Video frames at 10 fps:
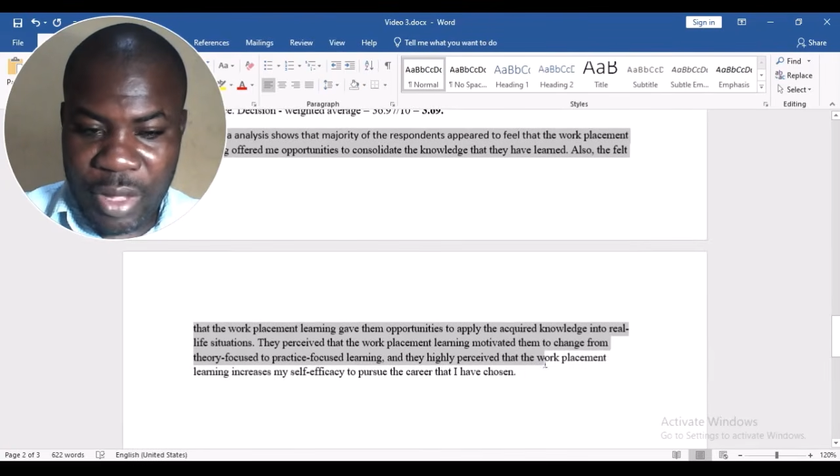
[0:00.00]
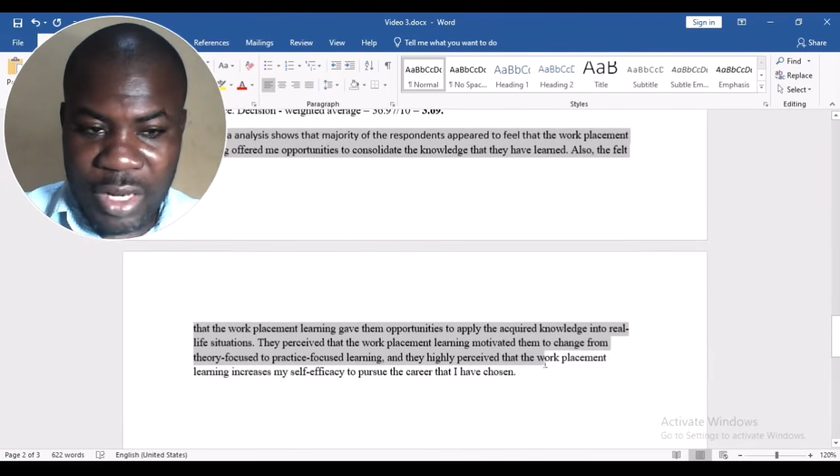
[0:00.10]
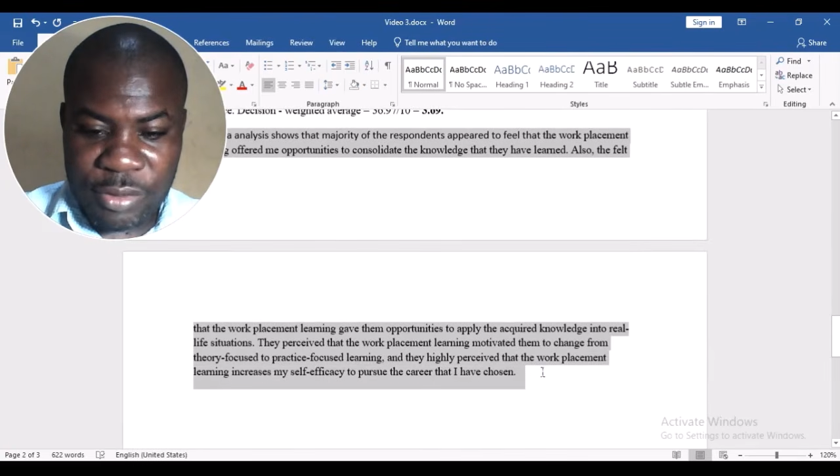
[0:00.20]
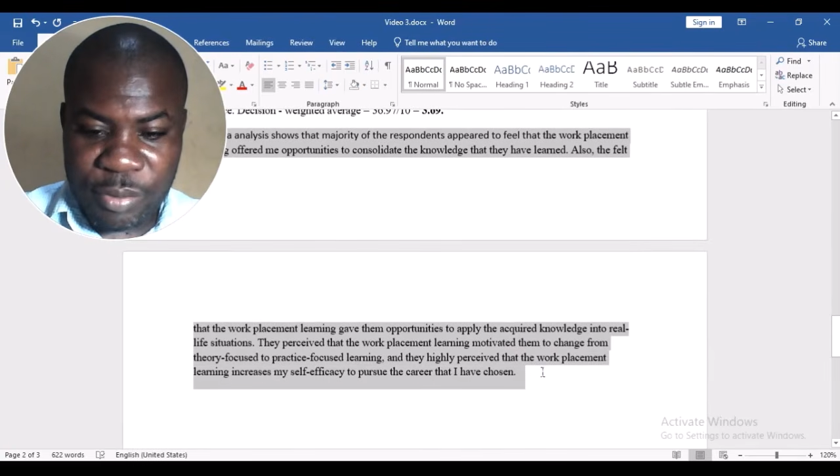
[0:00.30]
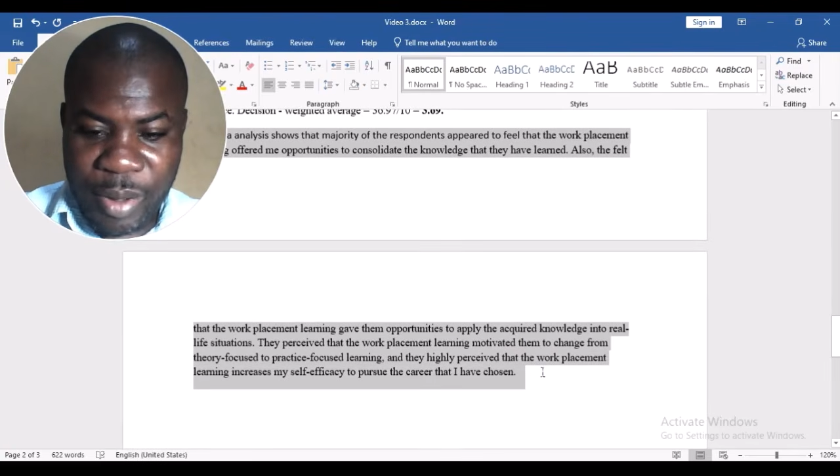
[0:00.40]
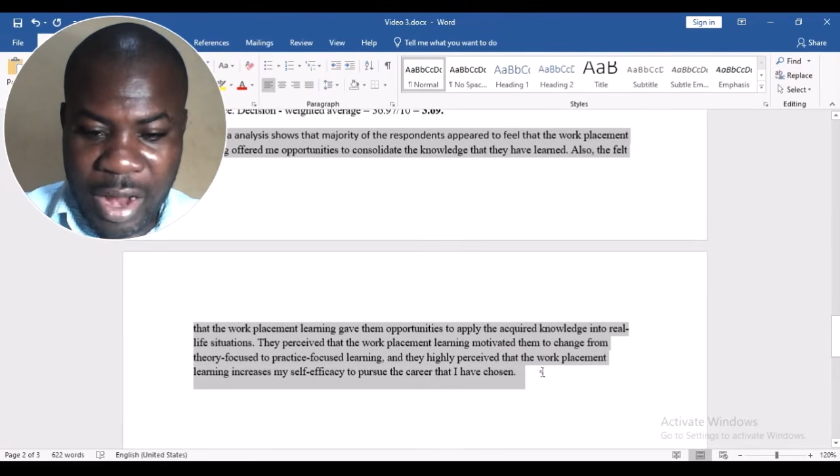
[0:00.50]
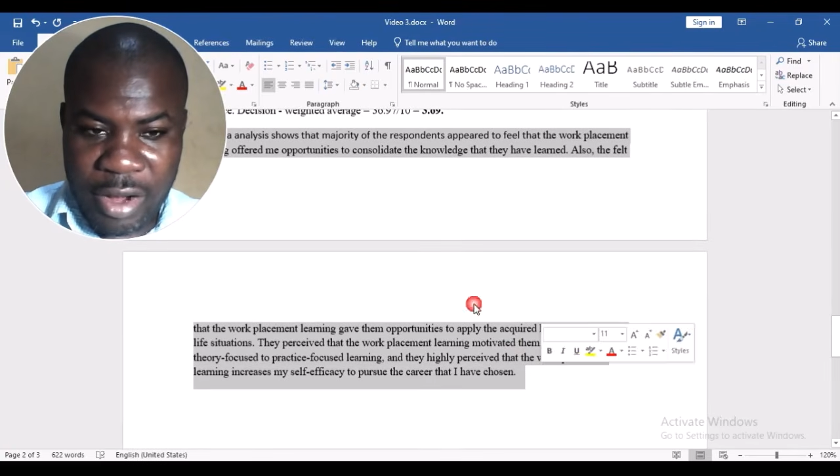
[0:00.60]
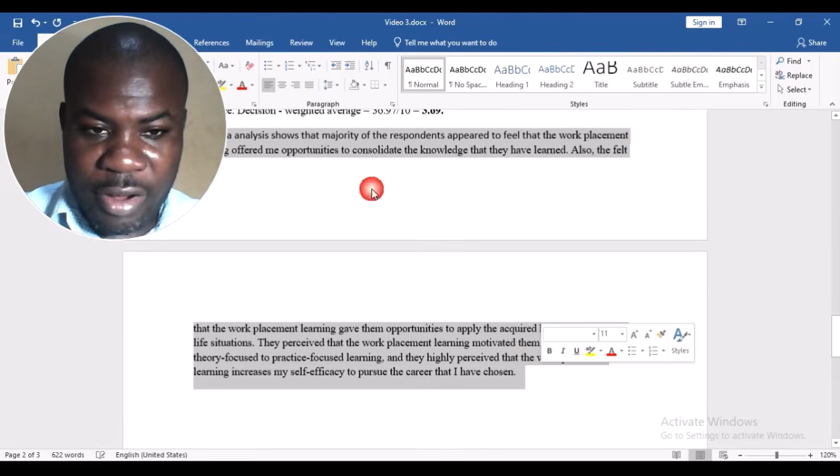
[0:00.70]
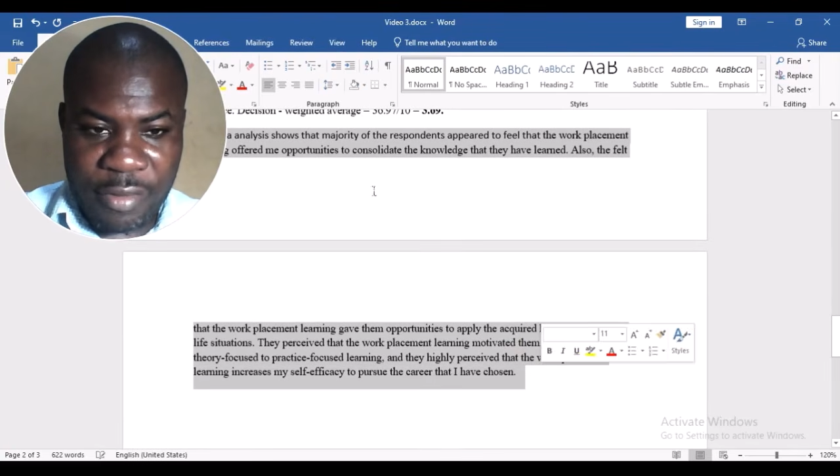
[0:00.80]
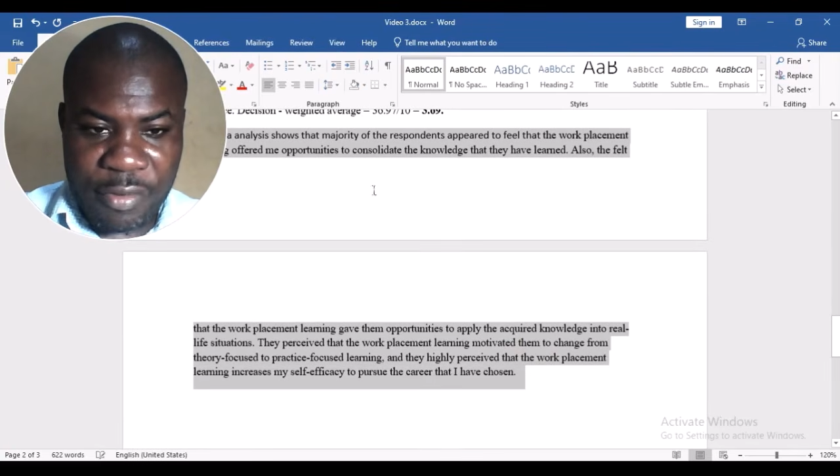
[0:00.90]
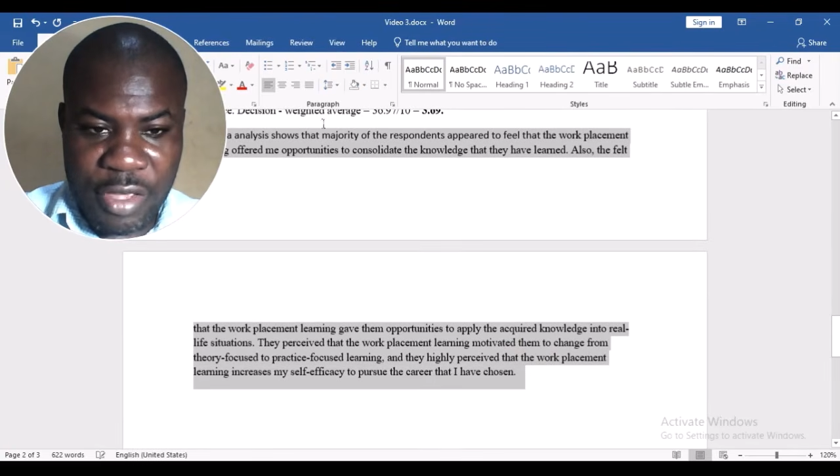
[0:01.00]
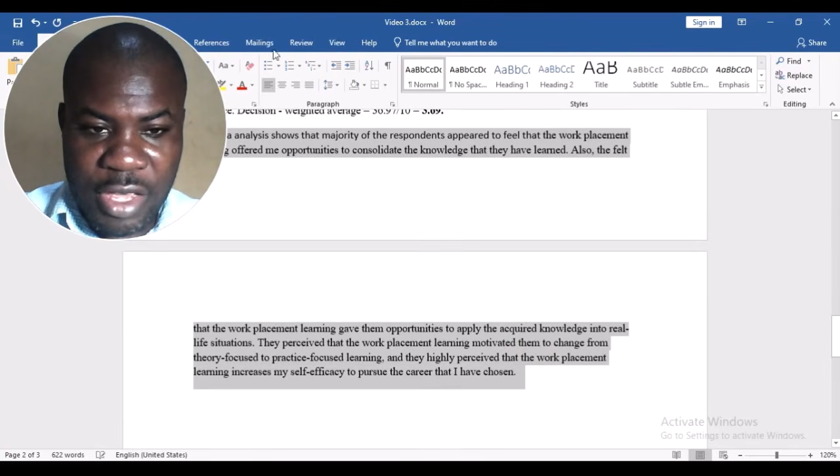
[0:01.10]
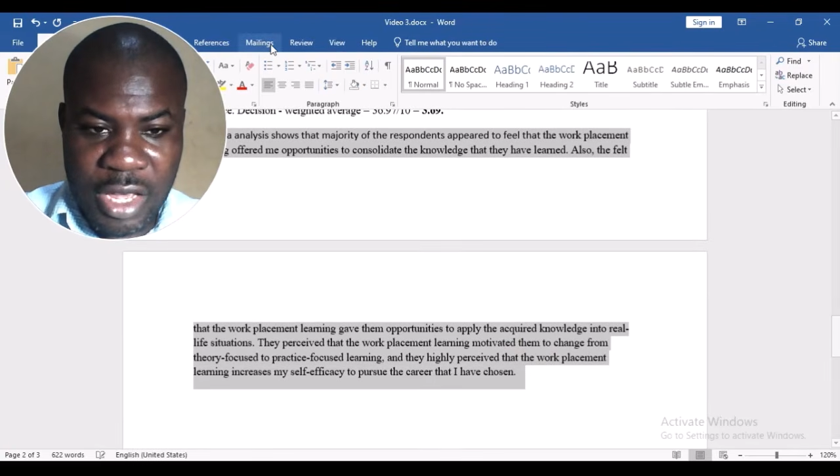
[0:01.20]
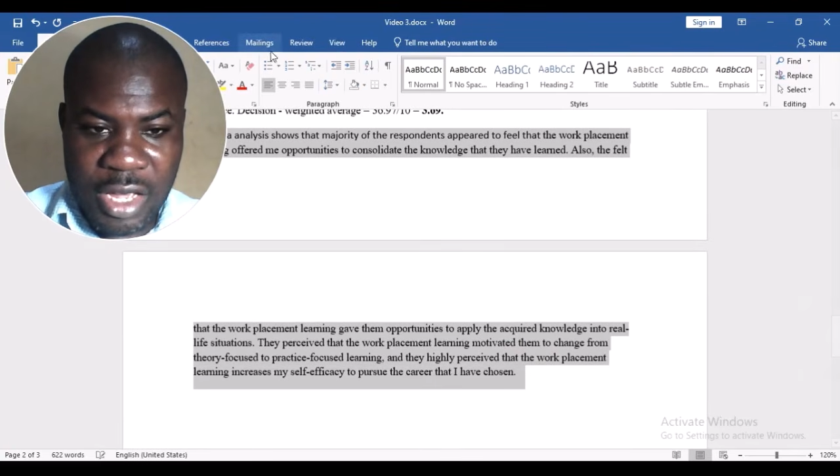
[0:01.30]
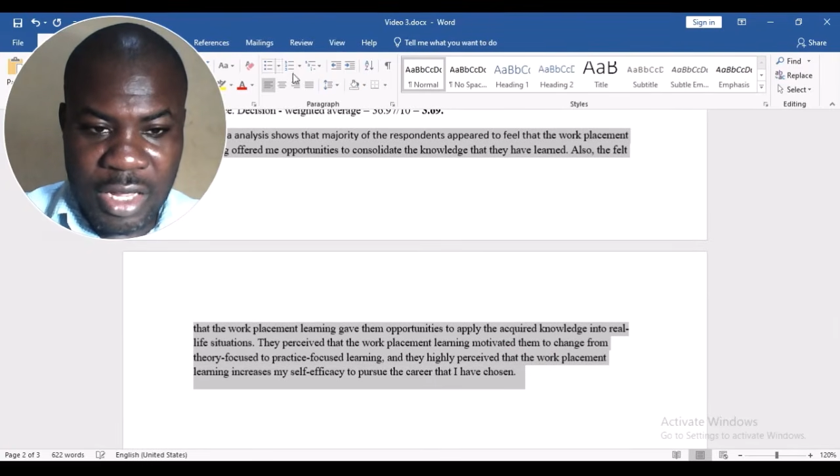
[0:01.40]
a little paragraph
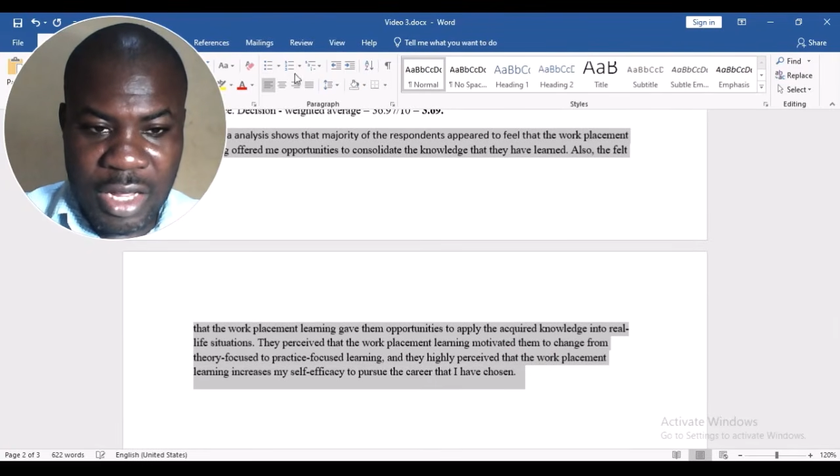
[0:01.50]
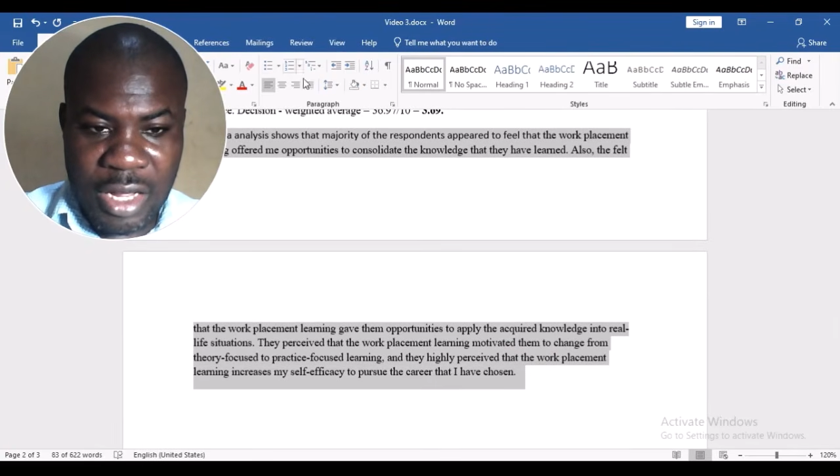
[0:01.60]
here.